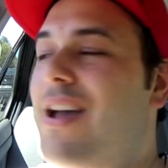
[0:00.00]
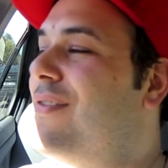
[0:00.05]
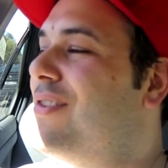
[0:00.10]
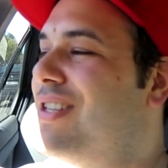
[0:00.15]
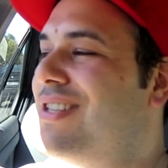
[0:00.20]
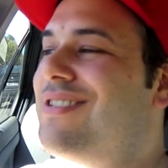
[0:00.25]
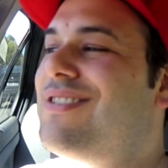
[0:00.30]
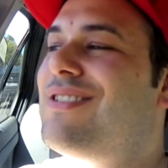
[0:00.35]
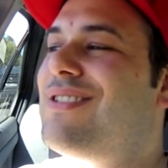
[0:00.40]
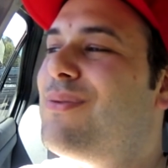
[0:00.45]
ever
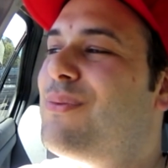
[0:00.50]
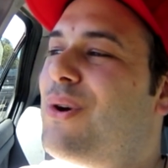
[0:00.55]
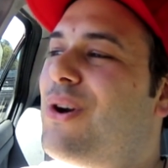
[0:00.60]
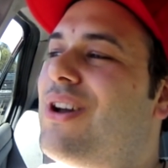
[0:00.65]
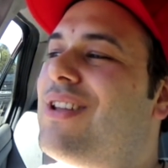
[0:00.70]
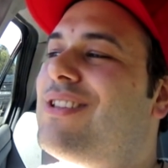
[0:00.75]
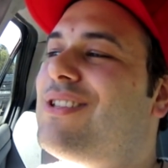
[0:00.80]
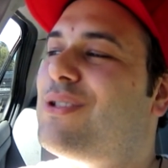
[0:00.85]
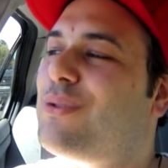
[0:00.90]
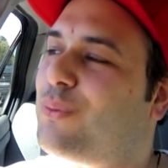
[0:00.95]
use the
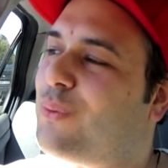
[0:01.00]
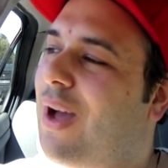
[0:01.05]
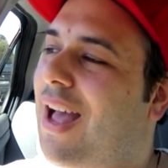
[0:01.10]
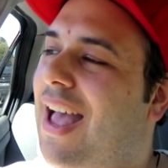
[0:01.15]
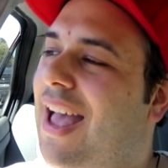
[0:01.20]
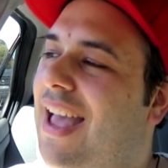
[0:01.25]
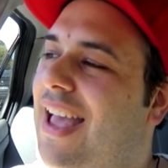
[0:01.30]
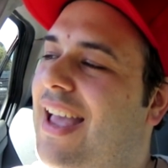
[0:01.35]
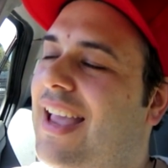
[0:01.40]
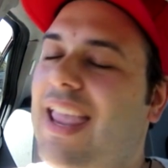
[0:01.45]
word
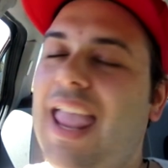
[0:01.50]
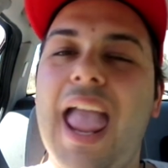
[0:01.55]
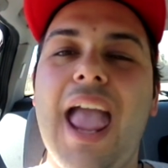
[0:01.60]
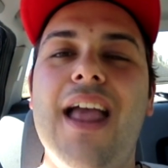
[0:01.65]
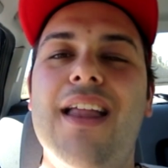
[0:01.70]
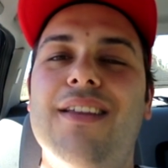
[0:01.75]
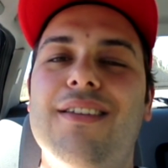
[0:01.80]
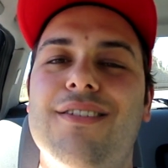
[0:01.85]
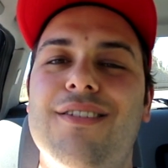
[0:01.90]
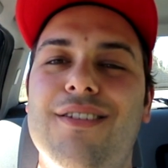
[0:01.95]
swag
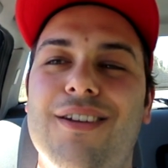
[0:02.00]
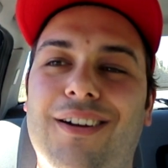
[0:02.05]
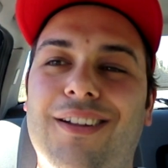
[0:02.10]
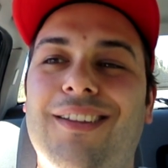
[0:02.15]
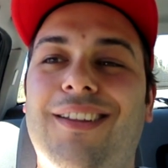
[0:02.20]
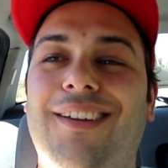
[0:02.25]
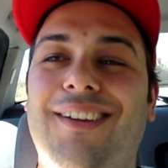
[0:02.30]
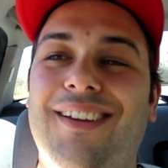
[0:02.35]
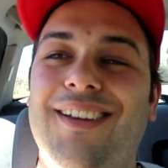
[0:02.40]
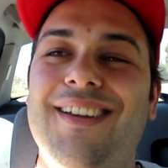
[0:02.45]
and
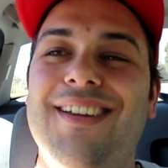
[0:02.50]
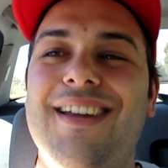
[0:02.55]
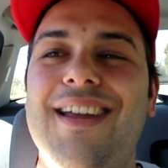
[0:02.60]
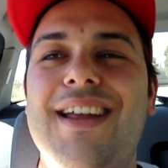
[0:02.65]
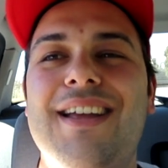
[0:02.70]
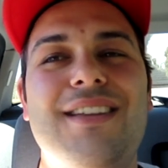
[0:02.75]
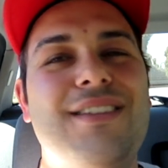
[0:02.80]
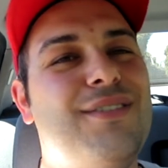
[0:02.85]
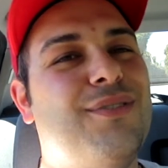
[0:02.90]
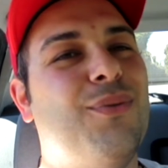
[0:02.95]
YOLO
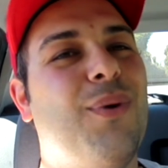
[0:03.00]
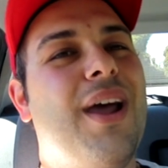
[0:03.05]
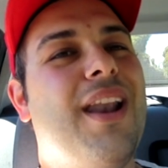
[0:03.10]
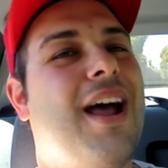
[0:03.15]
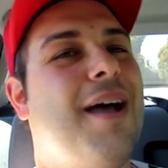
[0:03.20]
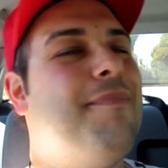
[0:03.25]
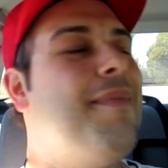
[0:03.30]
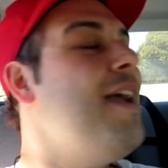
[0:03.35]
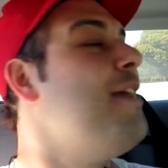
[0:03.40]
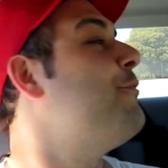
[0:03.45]
is when
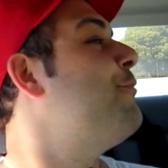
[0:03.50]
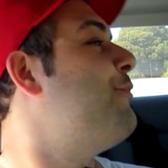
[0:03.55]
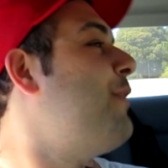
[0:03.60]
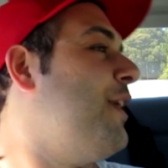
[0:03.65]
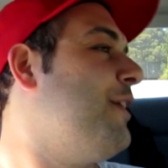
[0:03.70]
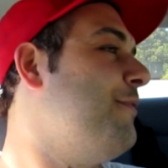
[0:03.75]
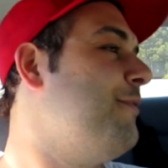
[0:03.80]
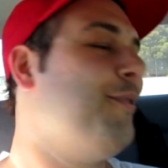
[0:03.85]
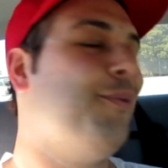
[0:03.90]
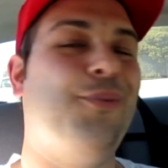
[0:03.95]
I make
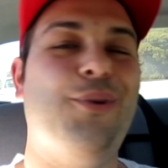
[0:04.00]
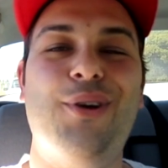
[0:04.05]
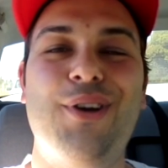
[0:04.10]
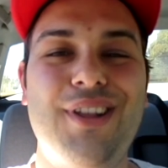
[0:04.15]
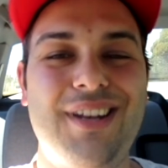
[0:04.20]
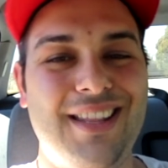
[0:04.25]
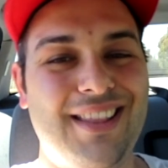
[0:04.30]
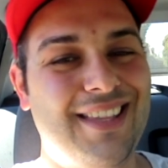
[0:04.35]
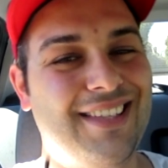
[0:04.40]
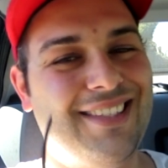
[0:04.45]
fun of the
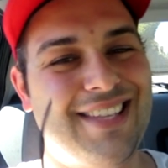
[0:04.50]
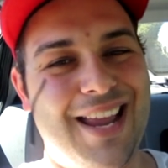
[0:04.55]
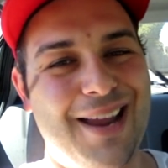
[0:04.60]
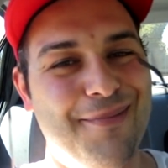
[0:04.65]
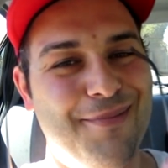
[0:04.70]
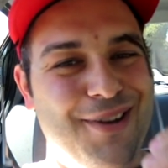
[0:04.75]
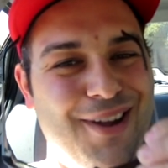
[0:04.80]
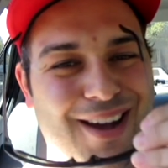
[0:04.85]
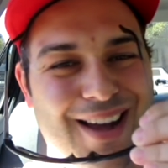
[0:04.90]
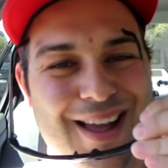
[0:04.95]
word at the
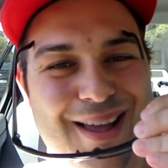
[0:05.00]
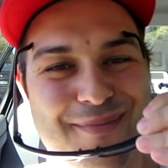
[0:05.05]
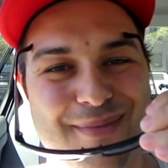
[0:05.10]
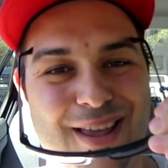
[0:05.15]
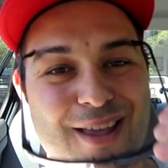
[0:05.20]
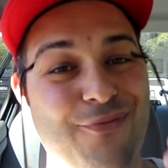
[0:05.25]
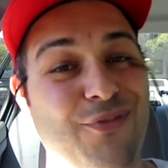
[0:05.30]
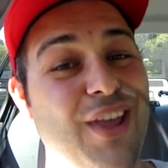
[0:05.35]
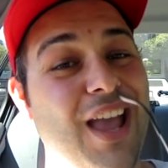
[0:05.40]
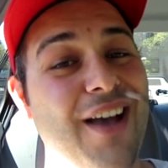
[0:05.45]
same
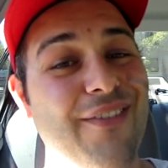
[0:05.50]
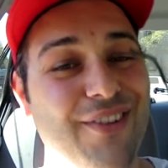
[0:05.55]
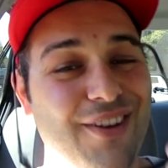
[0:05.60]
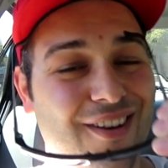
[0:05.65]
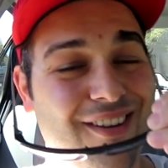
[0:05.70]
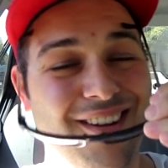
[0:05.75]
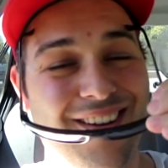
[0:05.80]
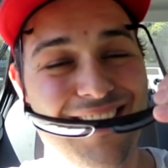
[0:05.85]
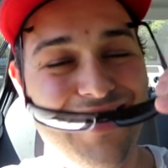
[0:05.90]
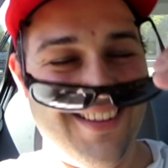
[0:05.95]
time. If you
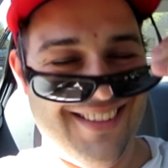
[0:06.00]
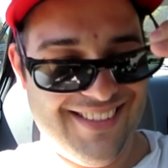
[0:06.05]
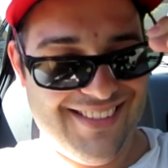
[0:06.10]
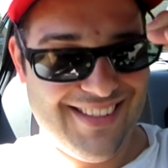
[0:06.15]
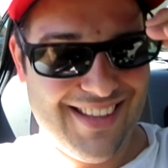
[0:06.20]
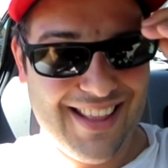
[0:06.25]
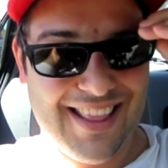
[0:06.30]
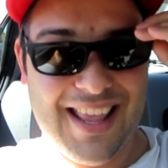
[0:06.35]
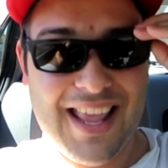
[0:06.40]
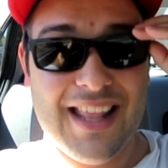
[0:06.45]
haven't noticed,
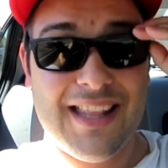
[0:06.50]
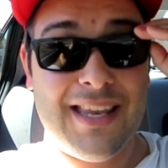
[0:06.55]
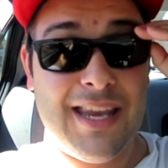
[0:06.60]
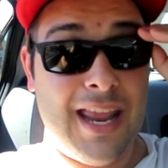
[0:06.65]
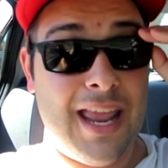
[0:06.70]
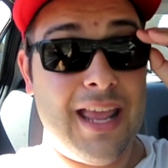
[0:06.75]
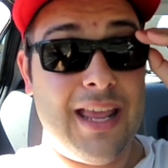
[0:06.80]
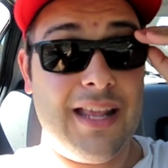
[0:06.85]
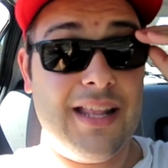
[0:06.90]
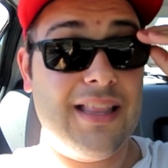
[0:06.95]
then
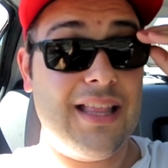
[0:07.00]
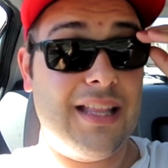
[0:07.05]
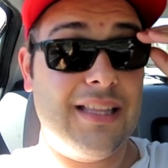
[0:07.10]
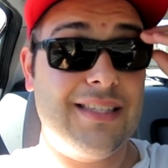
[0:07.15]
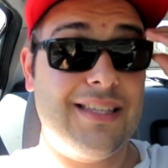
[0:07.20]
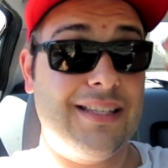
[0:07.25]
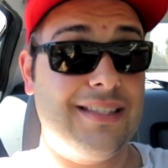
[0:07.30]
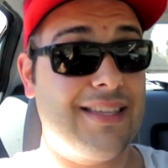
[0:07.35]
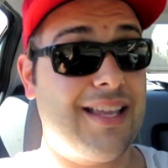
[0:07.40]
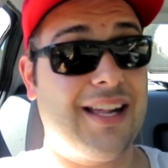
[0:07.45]
yeah,
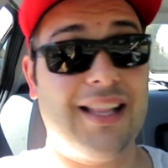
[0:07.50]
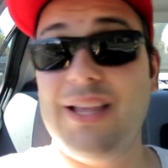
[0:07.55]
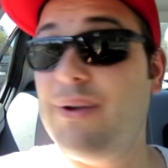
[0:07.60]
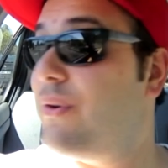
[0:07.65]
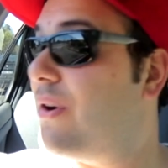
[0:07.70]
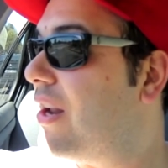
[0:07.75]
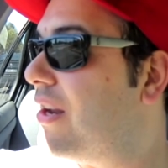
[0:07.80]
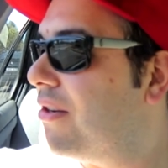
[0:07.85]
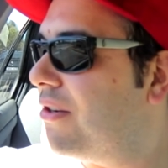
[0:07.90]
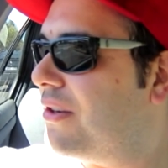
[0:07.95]
that's exactly
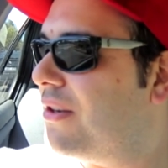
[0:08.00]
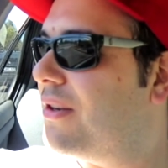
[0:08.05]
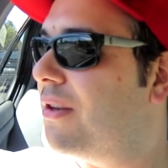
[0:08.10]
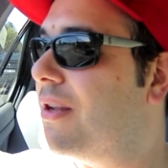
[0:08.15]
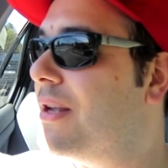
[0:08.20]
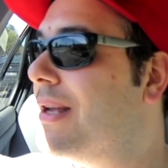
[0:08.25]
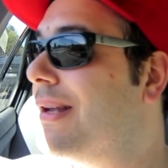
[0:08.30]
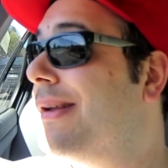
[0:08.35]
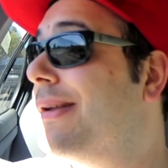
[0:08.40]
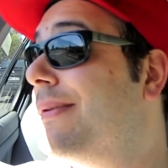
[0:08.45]
what I do.
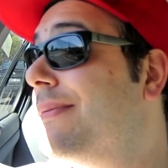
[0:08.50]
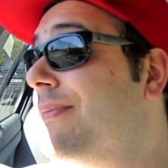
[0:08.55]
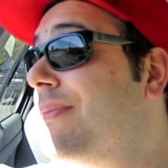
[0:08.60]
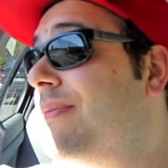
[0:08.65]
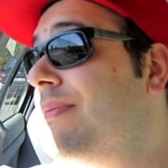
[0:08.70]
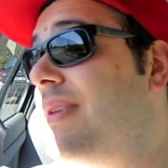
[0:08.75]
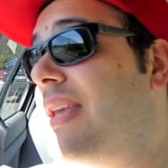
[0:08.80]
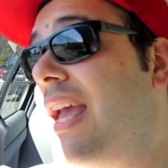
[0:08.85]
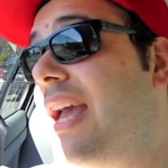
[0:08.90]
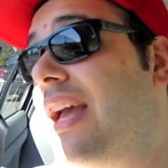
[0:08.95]

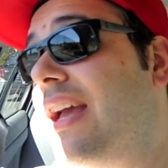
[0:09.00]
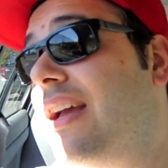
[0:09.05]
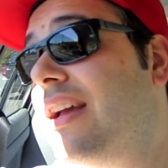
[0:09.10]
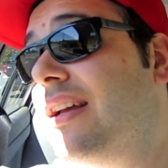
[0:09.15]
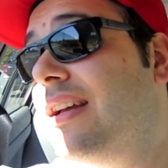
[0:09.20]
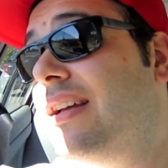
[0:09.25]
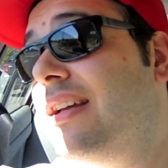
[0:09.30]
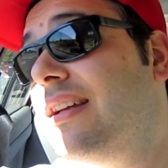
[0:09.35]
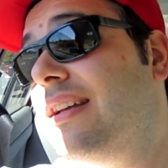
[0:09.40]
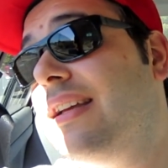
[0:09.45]
But
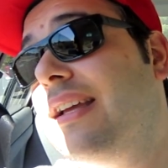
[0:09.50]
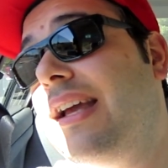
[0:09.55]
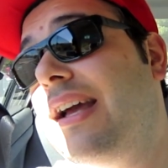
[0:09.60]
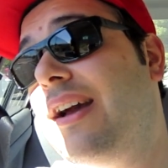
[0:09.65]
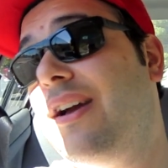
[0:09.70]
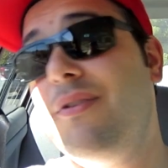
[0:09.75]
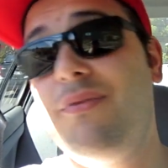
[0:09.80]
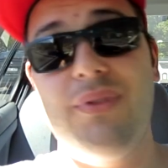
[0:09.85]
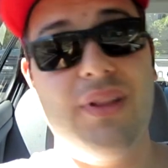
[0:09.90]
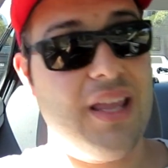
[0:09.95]
yeah,
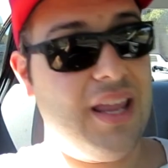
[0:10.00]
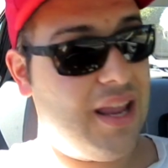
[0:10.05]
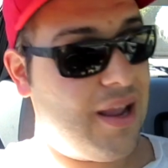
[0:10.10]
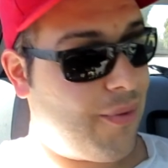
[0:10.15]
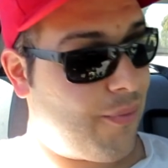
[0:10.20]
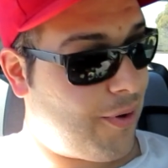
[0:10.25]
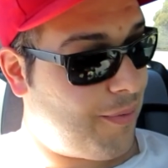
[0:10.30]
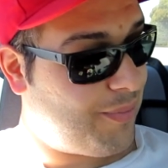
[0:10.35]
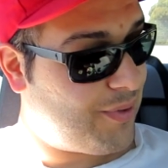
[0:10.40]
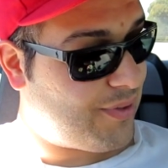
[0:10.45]
hopefully
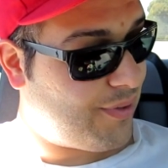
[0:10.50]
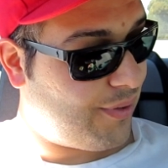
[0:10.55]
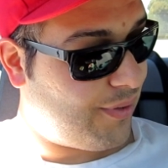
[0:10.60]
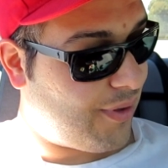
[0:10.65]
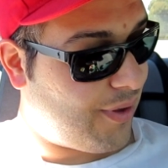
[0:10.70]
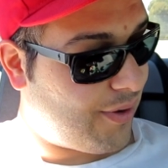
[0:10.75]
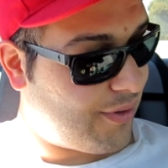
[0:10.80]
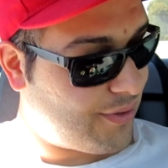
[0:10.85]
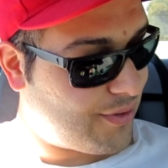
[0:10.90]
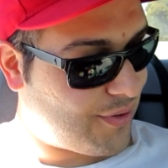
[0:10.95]
it won't be too
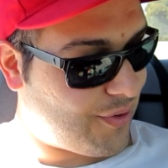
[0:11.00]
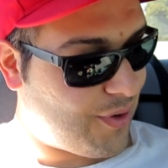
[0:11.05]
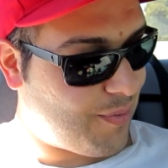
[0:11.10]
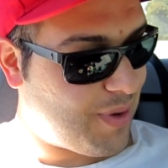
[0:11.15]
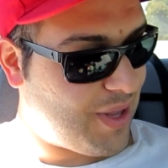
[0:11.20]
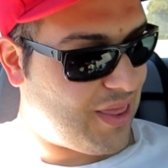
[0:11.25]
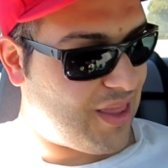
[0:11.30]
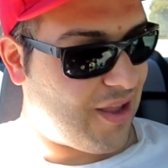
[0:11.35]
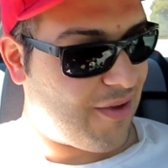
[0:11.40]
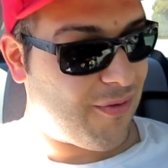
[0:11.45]
long. Should have
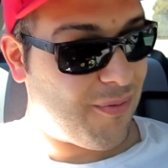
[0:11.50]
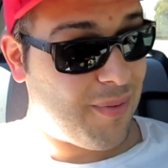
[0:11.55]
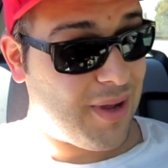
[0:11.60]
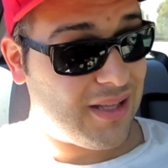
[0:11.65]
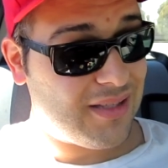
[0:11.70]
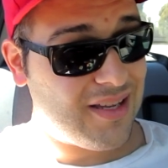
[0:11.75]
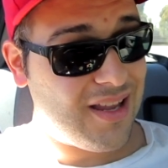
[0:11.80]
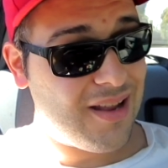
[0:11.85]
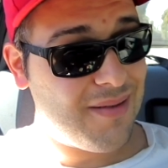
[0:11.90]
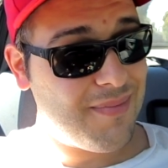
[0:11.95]
been there for
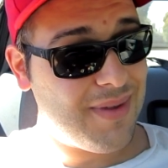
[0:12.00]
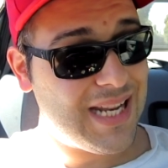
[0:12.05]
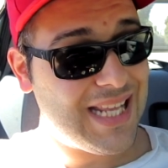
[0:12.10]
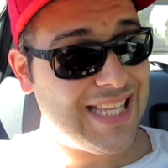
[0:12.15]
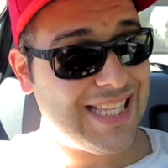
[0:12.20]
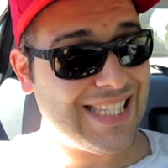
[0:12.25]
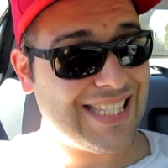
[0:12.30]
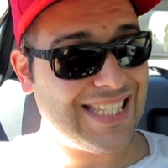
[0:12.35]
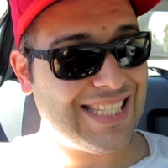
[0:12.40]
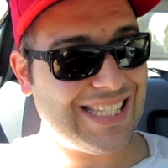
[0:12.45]
about 10
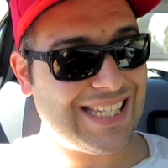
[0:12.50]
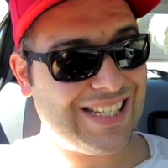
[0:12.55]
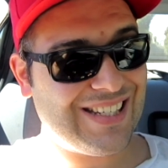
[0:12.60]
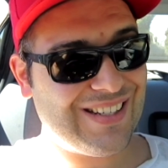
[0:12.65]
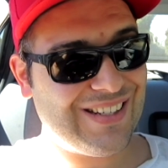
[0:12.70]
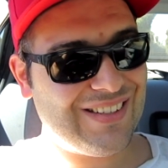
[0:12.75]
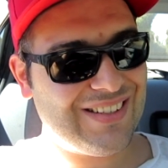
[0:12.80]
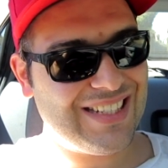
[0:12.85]
minutes, so.